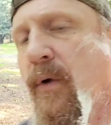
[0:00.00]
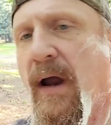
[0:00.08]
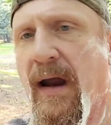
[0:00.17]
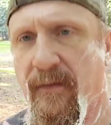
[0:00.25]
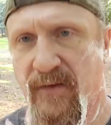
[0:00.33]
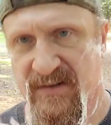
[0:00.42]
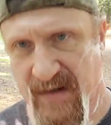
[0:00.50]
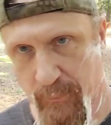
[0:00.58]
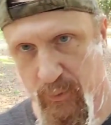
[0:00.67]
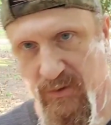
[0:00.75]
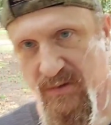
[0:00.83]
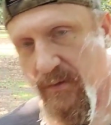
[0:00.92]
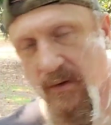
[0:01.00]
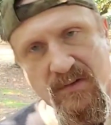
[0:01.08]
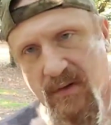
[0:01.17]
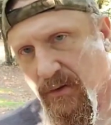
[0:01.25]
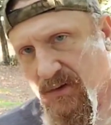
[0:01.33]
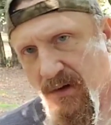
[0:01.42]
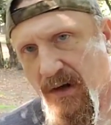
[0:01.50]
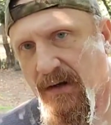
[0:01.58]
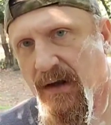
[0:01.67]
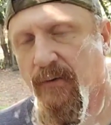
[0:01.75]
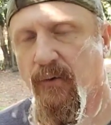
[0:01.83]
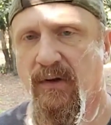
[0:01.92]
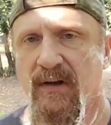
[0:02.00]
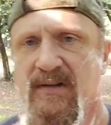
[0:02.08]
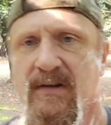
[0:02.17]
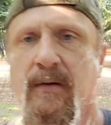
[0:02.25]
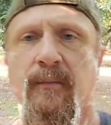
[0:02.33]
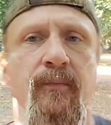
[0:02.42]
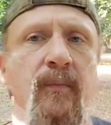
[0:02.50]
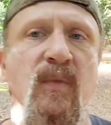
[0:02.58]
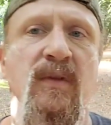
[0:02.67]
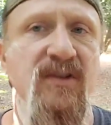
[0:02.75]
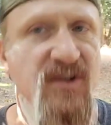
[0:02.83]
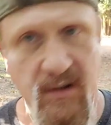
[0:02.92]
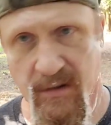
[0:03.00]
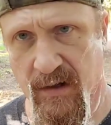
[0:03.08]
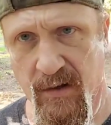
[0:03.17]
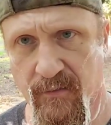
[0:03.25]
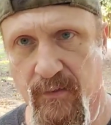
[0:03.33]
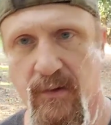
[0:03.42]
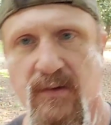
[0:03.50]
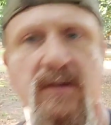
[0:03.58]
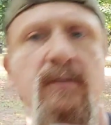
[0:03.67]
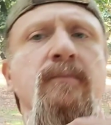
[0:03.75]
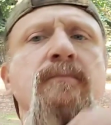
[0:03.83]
I have the samples of those, so those are not yet released. She didn't care for those